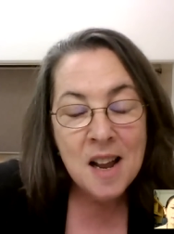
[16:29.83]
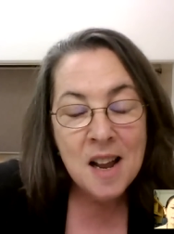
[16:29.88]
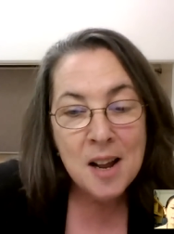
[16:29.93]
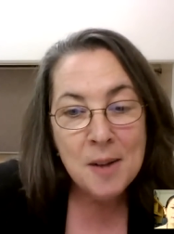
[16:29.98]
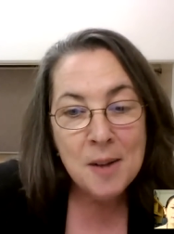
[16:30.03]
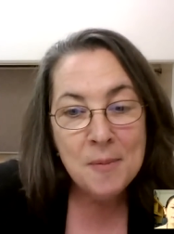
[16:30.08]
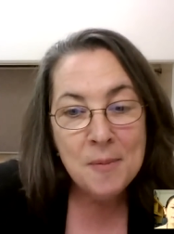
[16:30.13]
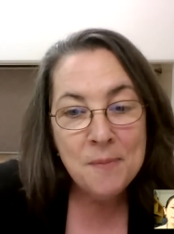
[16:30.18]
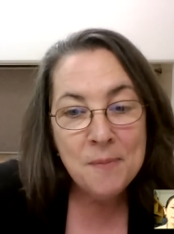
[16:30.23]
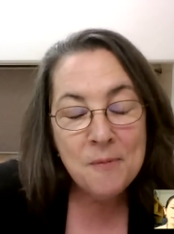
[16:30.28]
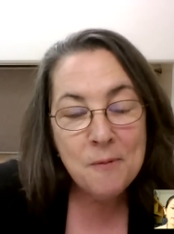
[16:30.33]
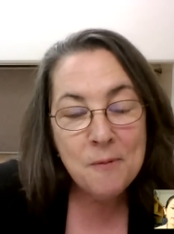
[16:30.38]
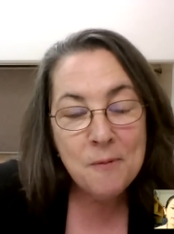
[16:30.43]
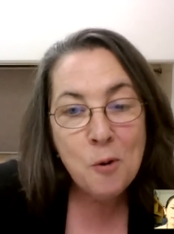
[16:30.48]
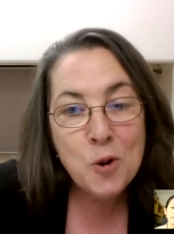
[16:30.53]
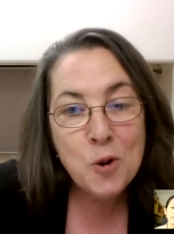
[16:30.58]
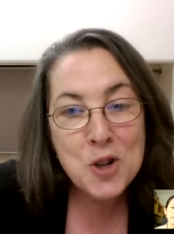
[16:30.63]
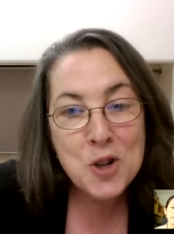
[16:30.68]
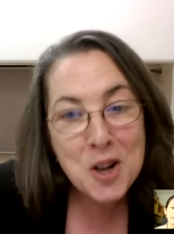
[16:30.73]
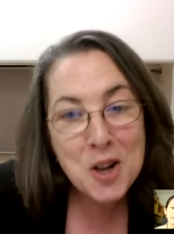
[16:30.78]
And
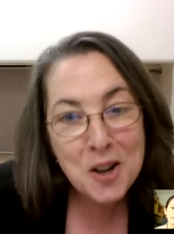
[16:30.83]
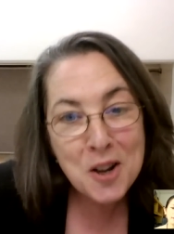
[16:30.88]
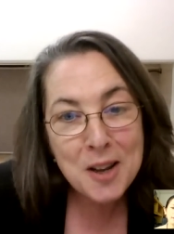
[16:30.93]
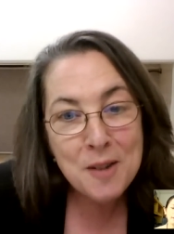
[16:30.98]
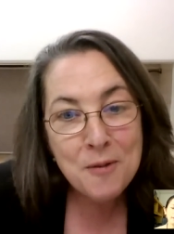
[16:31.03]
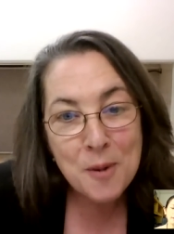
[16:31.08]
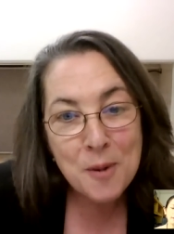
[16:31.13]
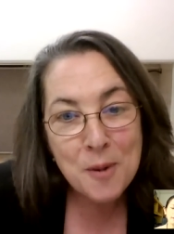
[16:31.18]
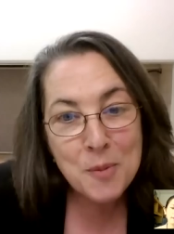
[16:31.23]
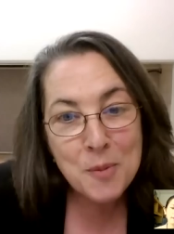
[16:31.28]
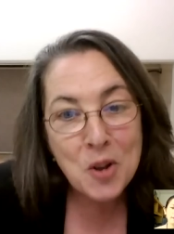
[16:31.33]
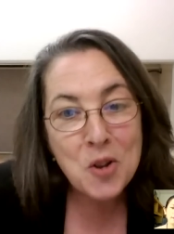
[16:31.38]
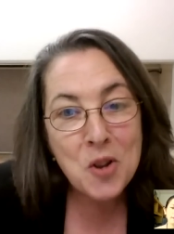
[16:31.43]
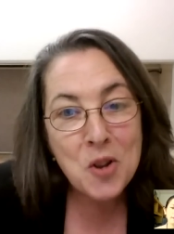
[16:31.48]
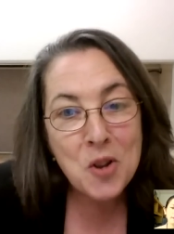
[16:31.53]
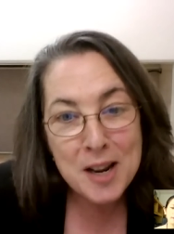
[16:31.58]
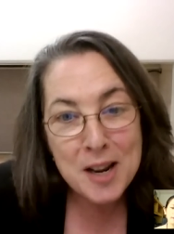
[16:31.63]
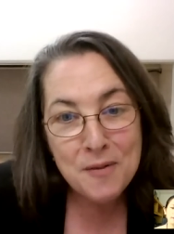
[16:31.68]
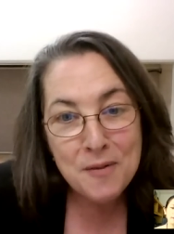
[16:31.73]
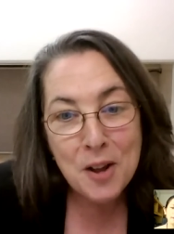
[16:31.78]
fortunately, from the
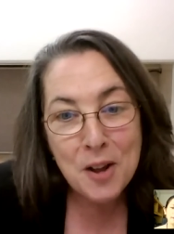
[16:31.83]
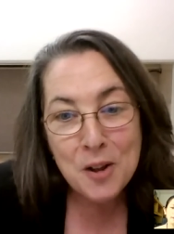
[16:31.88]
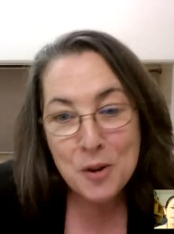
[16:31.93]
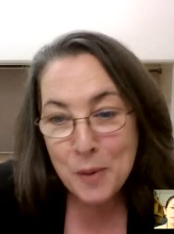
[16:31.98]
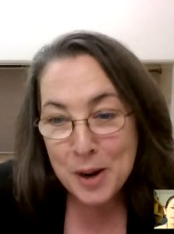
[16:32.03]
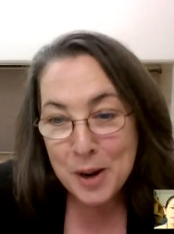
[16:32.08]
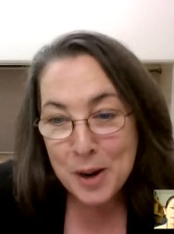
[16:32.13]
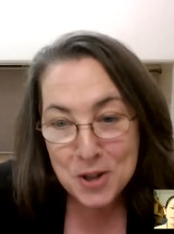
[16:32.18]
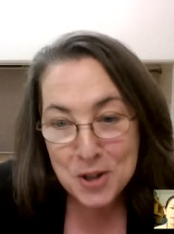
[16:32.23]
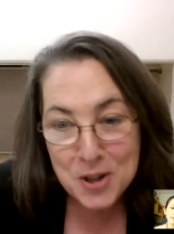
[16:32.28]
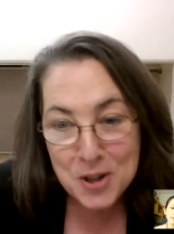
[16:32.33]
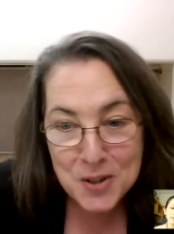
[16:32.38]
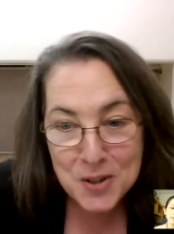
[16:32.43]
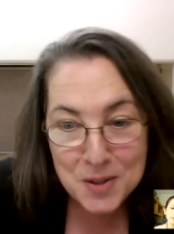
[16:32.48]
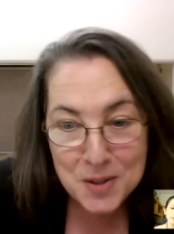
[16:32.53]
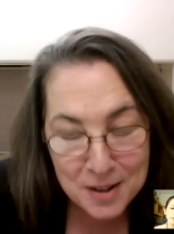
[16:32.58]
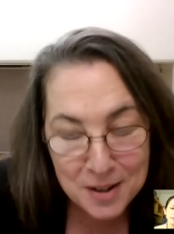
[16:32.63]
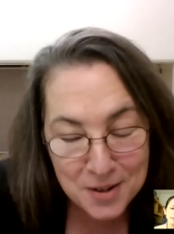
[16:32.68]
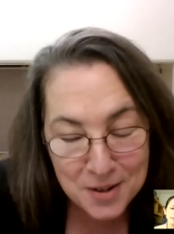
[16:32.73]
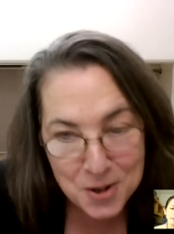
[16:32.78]
client
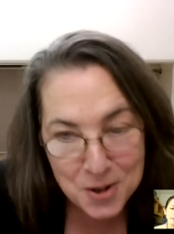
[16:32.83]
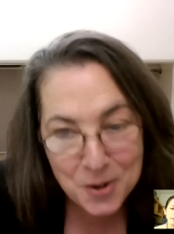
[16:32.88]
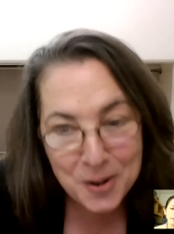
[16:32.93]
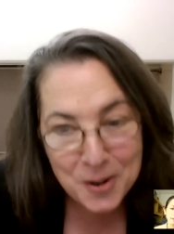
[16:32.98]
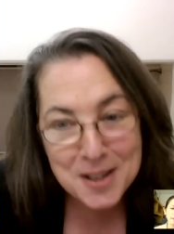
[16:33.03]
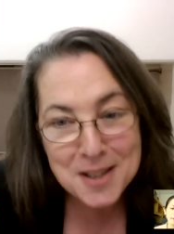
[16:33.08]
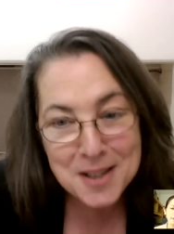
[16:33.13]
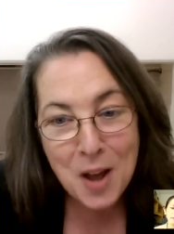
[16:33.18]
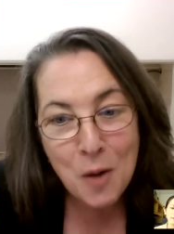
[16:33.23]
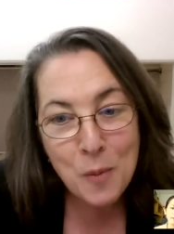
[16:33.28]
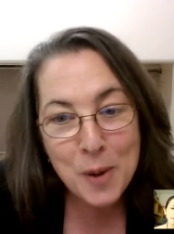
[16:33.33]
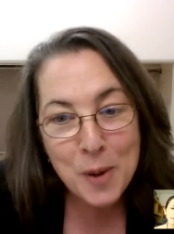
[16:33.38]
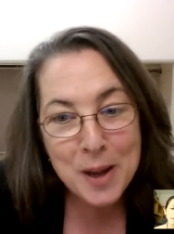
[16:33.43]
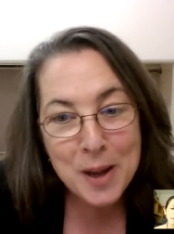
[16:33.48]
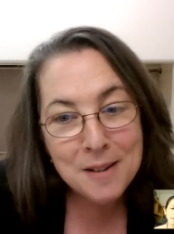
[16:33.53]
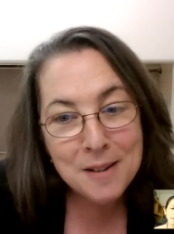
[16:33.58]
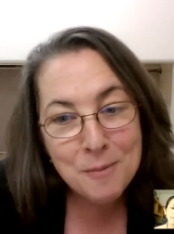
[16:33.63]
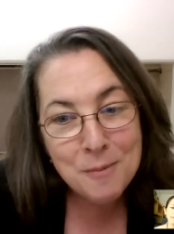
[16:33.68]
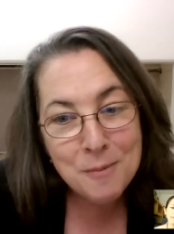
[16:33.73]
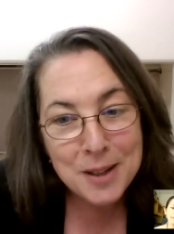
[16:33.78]
evaluations, as you can tell,
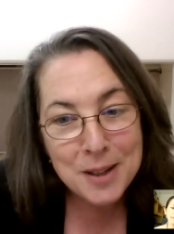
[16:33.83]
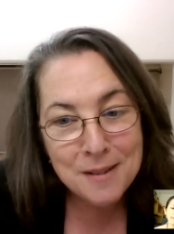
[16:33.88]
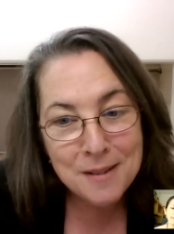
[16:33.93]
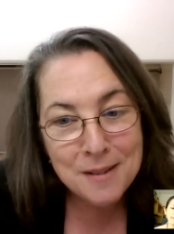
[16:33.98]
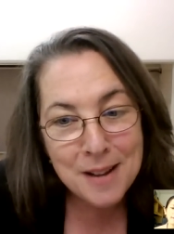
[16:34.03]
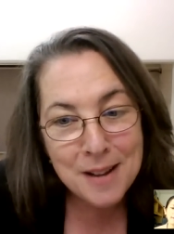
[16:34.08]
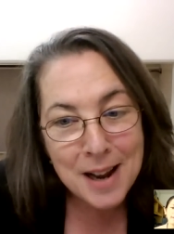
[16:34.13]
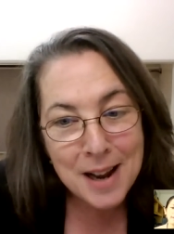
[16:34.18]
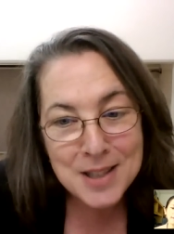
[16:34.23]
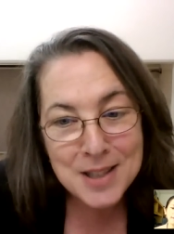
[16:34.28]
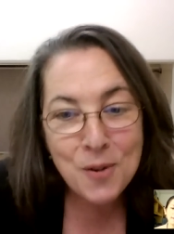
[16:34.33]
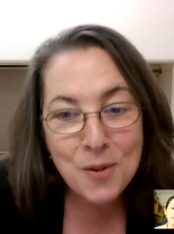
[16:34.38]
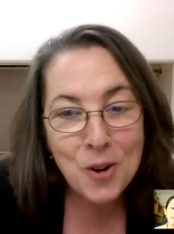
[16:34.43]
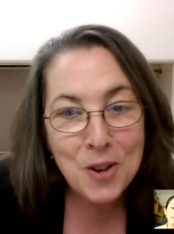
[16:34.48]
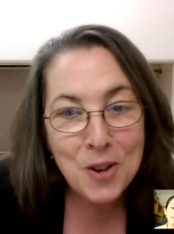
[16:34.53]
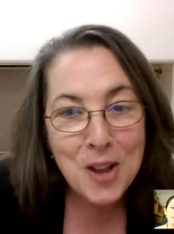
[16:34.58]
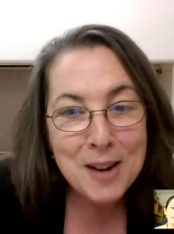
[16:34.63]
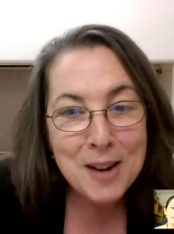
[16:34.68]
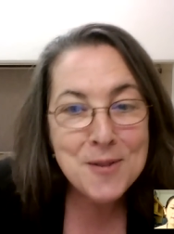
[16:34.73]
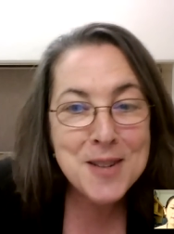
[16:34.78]
we ask for a
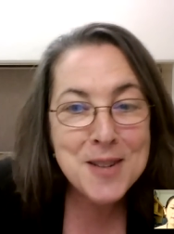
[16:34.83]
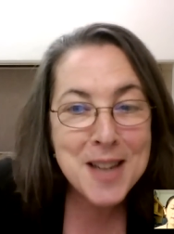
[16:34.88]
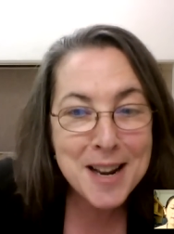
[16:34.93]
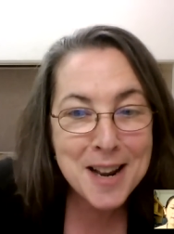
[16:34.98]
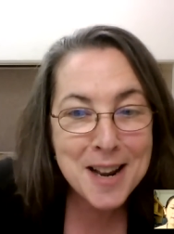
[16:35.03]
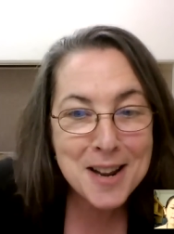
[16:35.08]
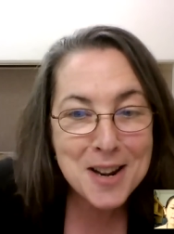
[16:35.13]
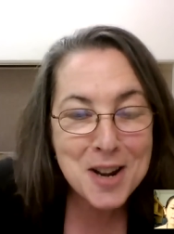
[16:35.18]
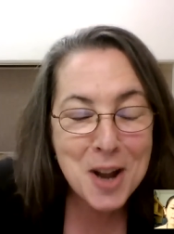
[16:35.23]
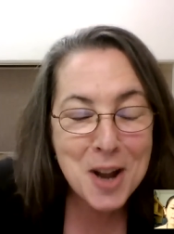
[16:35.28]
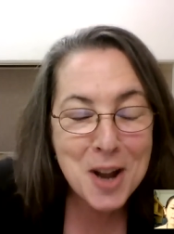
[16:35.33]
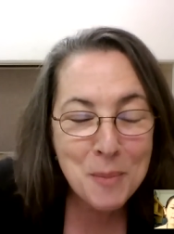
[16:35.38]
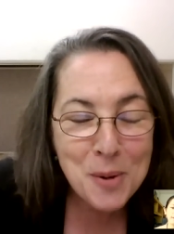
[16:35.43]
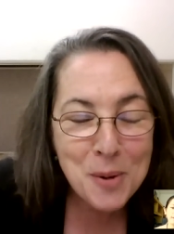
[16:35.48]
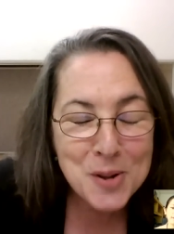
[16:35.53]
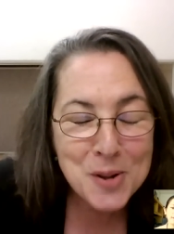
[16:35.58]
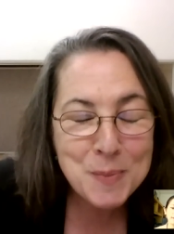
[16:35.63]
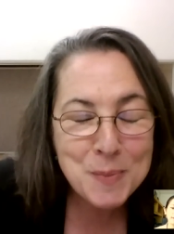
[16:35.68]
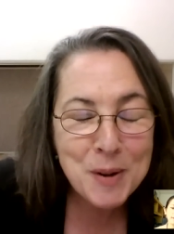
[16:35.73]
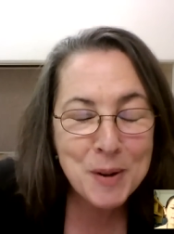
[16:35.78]
lot of data and
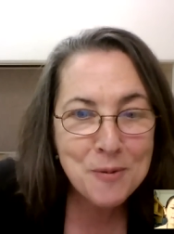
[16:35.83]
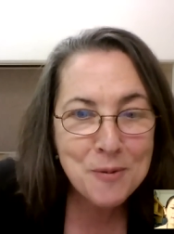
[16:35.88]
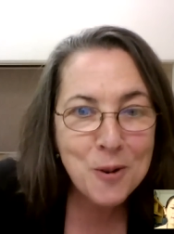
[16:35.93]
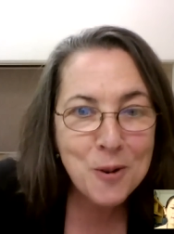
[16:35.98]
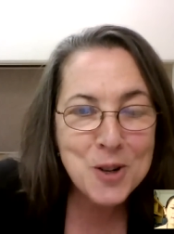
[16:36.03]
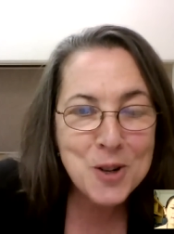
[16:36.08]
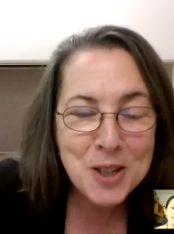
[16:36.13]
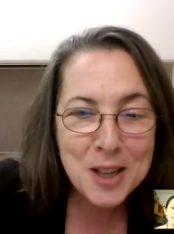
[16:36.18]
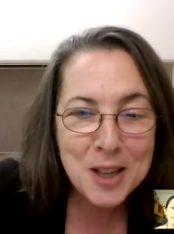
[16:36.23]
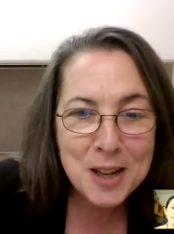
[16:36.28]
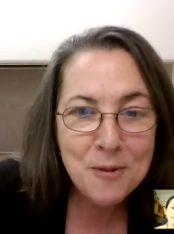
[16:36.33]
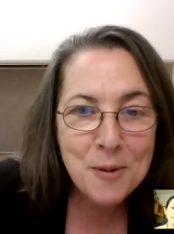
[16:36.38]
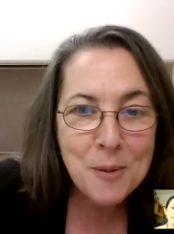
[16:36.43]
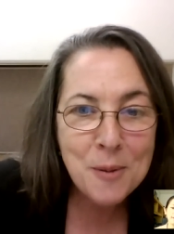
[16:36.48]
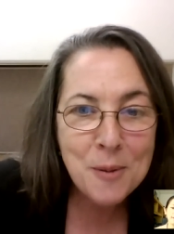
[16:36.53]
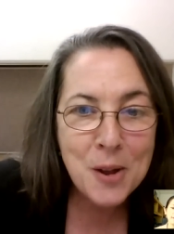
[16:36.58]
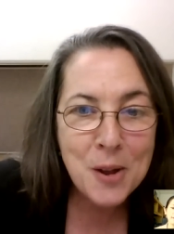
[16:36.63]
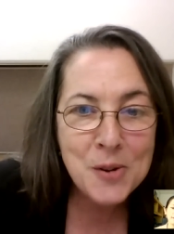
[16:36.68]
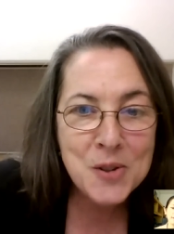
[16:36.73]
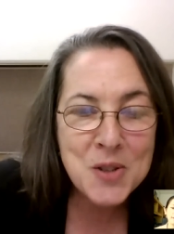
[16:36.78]
numbers, but fortunately
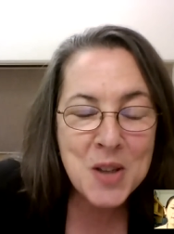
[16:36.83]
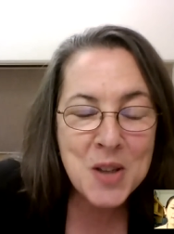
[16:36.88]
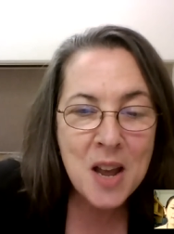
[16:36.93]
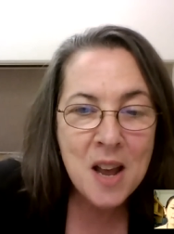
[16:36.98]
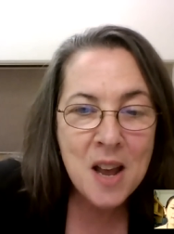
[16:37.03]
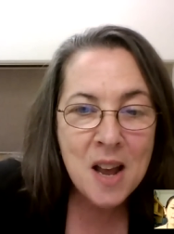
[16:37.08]
from those,